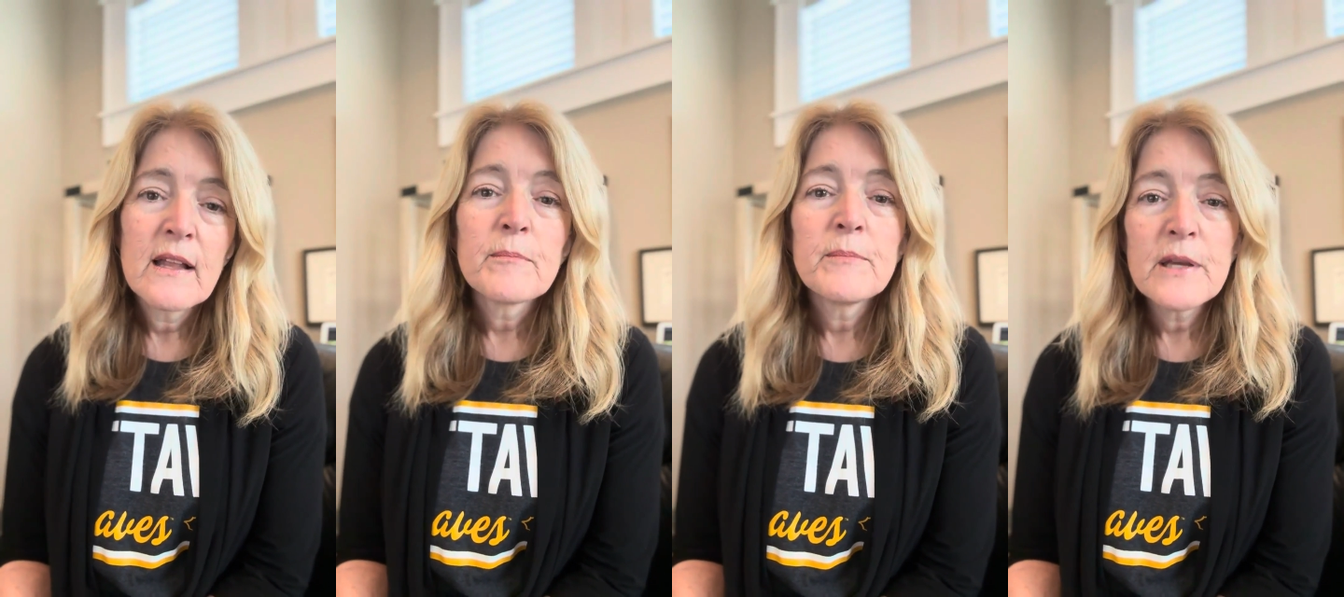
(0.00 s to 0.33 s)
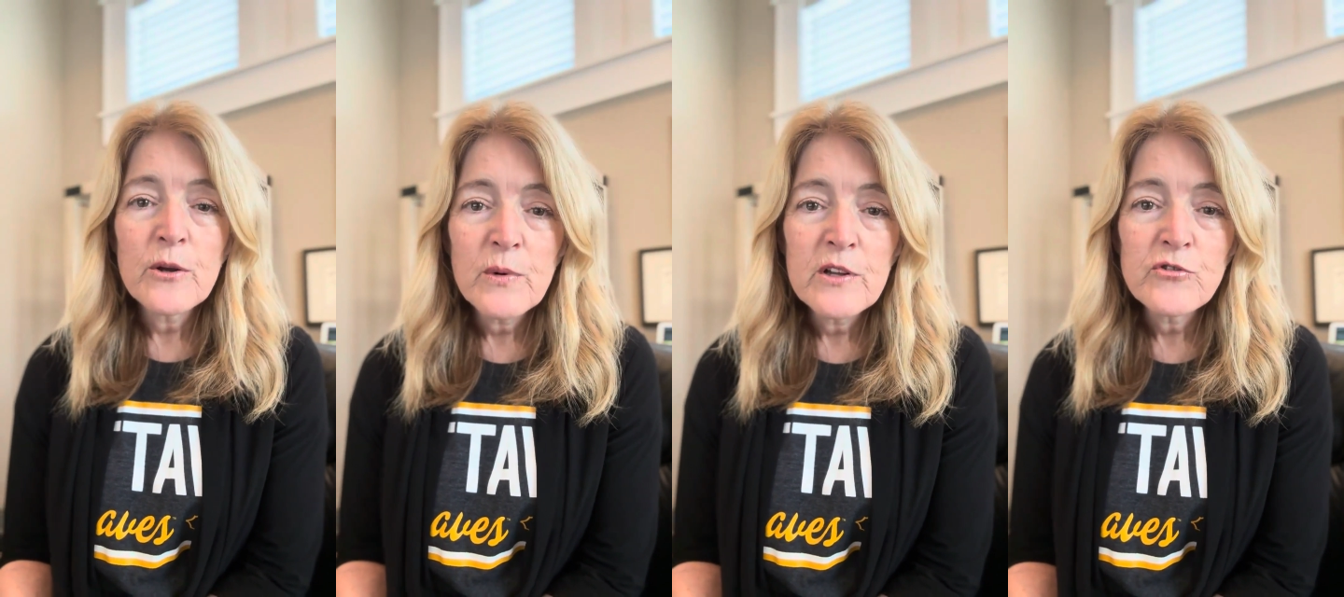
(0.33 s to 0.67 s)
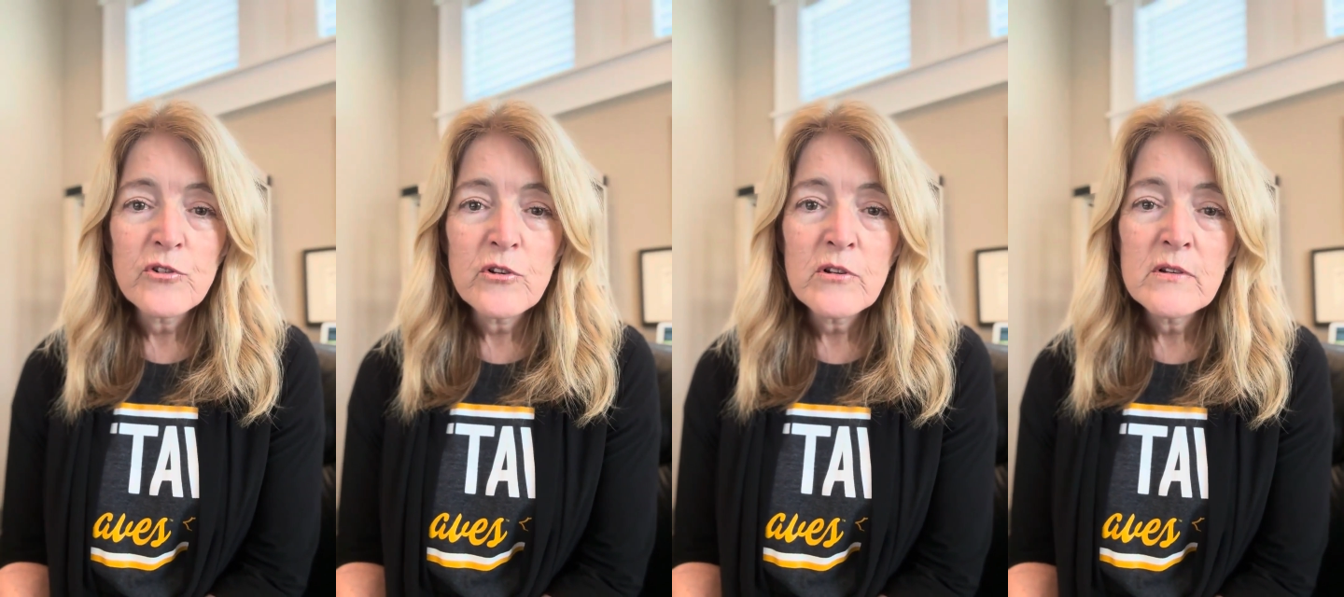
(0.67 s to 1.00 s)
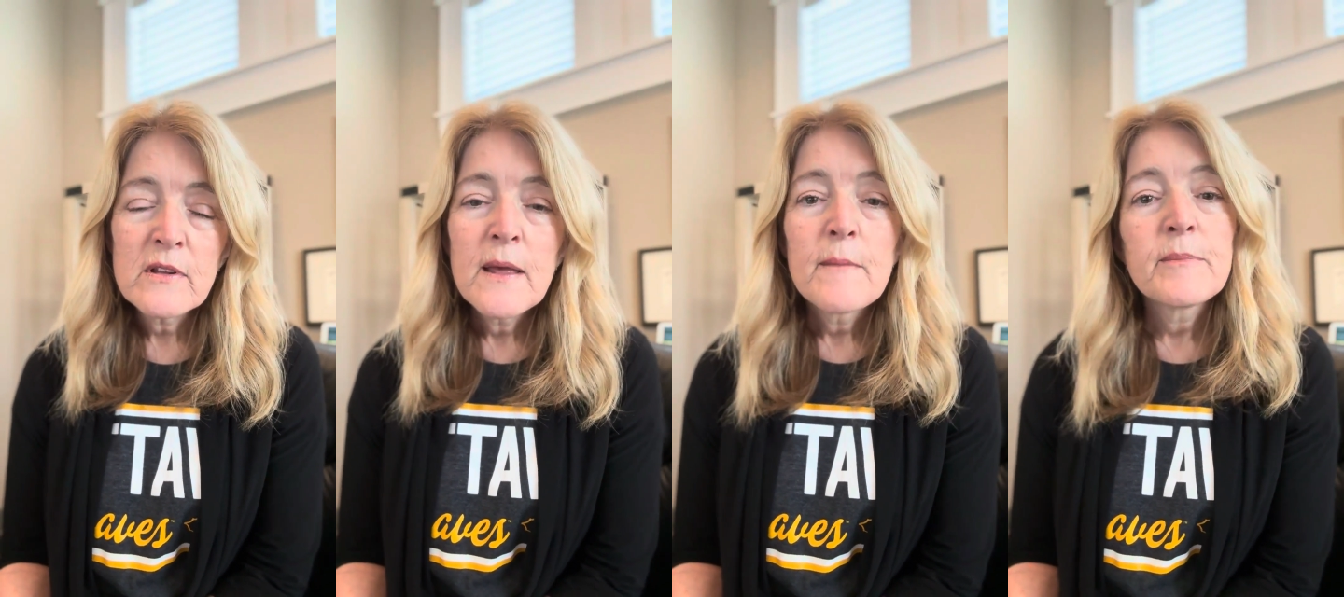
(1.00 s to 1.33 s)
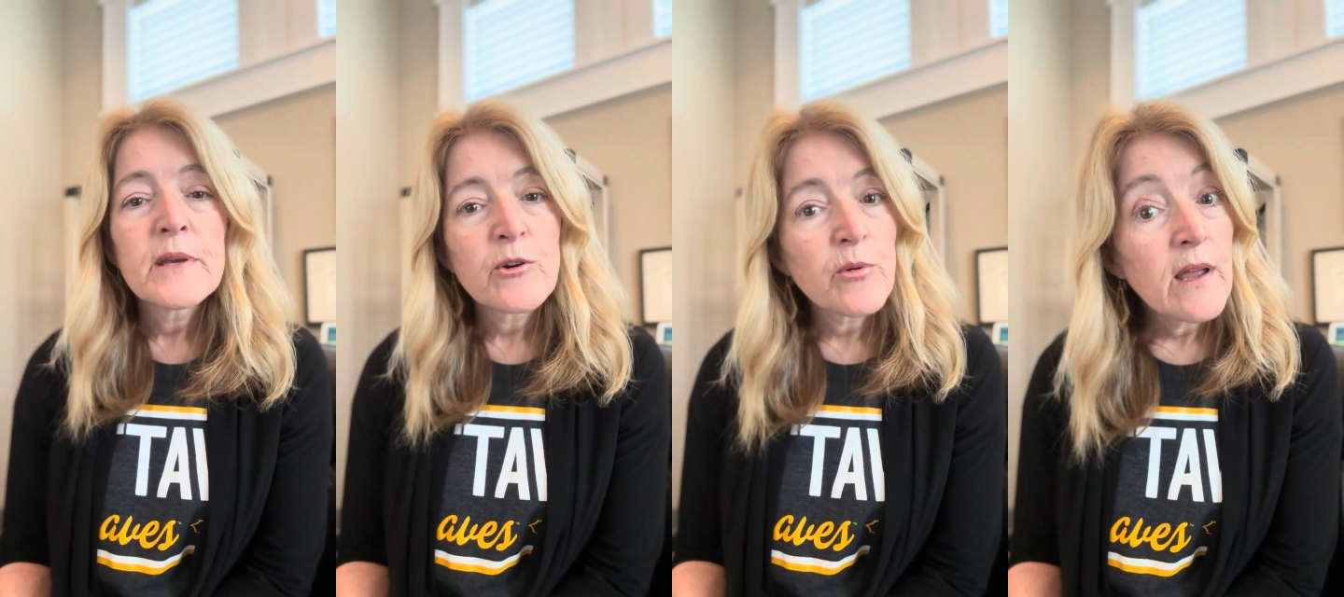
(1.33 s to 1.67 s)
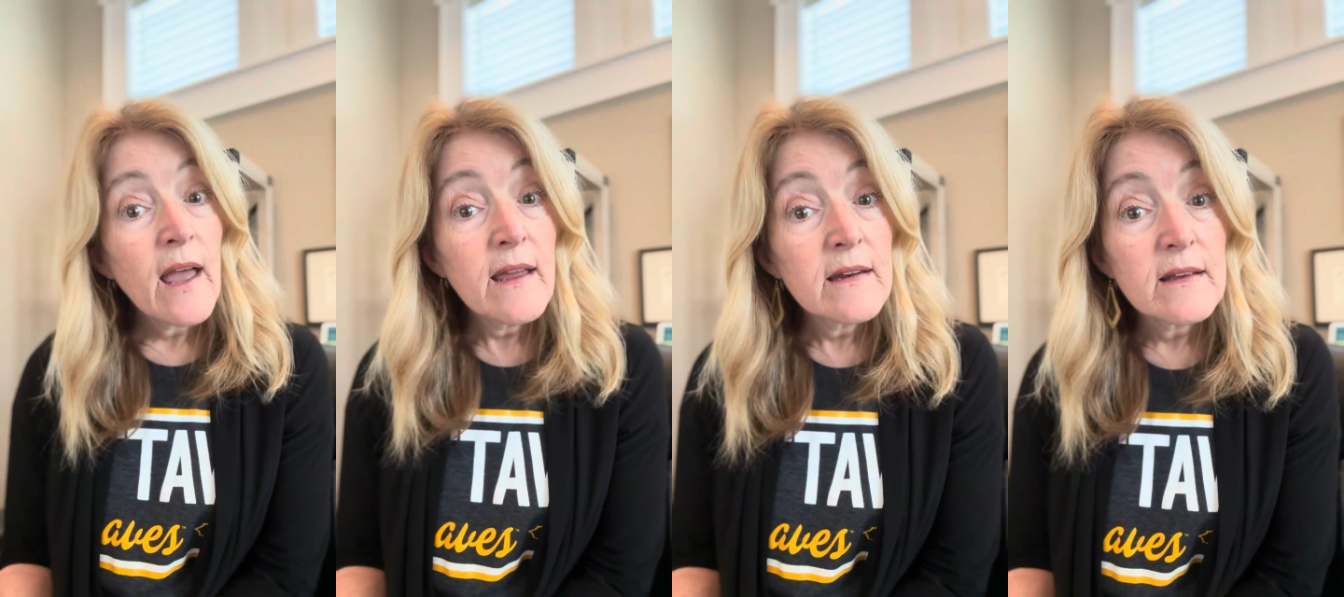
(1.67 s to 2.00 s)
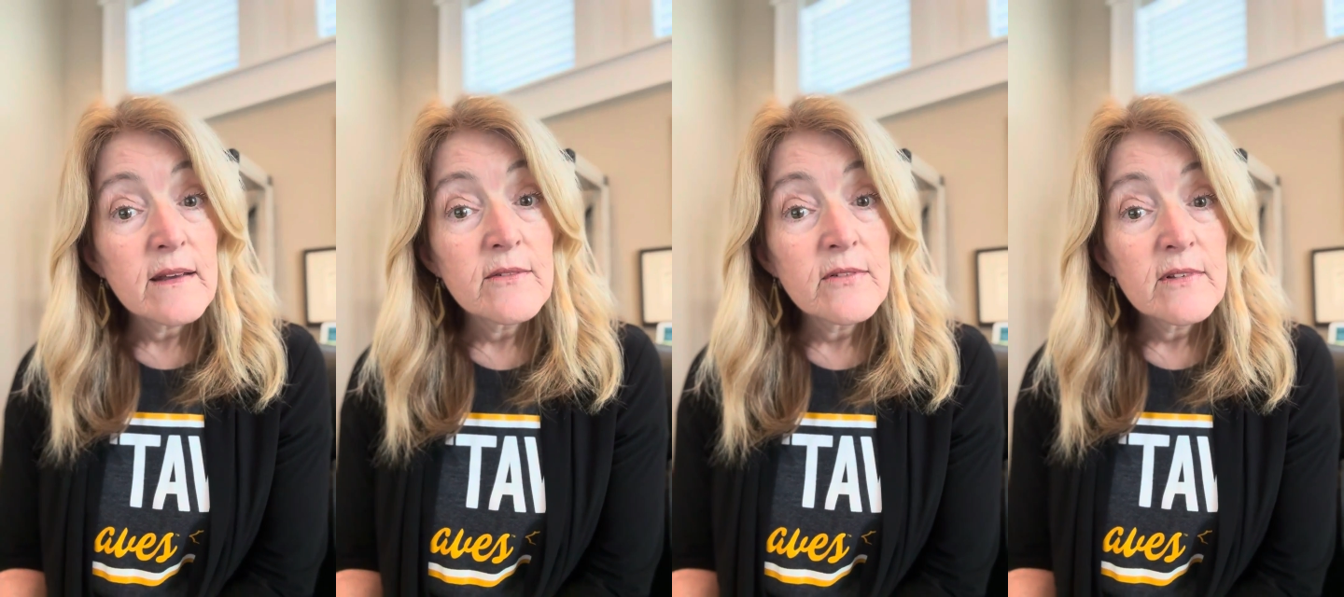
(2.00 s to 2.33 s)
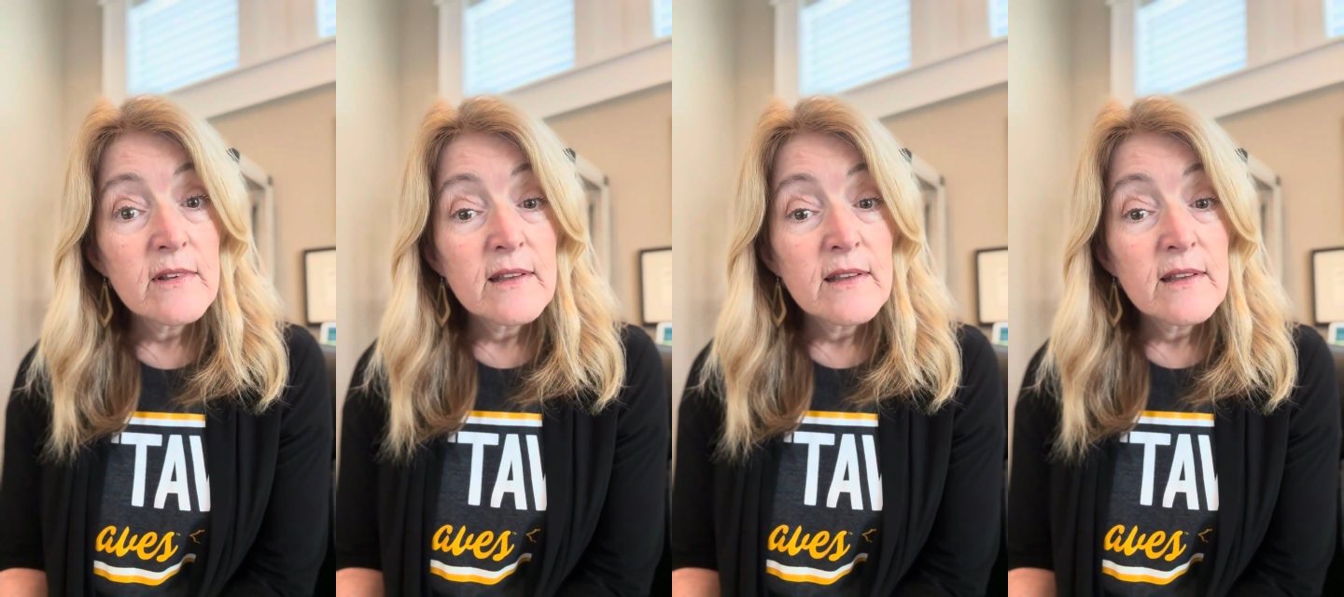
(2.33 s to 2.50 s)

Be original, be creative,